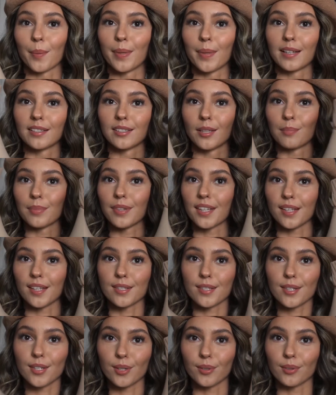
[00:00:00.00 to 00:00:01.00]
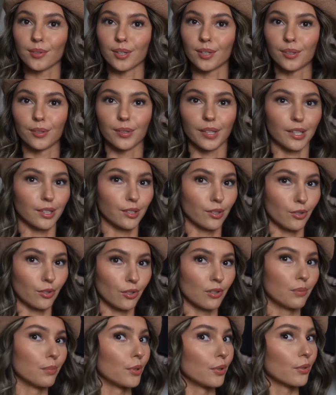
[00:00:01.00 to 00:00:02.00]
picked up these cute little like
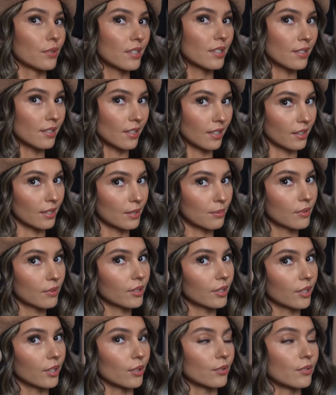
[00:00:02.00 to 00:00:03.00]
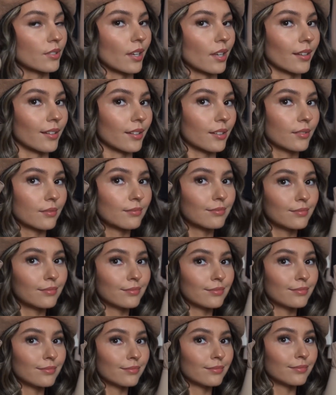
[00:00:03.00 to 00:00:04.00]
nude boots. See, this would look cute together.
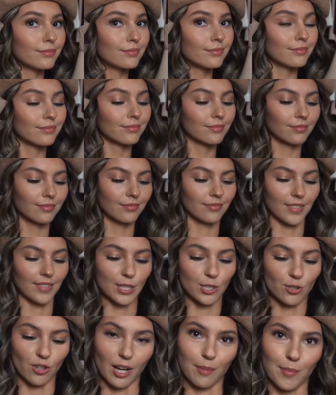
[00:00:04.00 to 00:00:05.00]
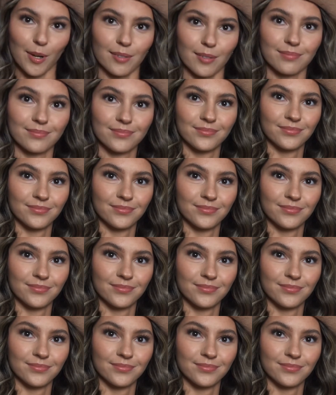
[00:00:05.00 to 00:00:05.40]
Let's try them on.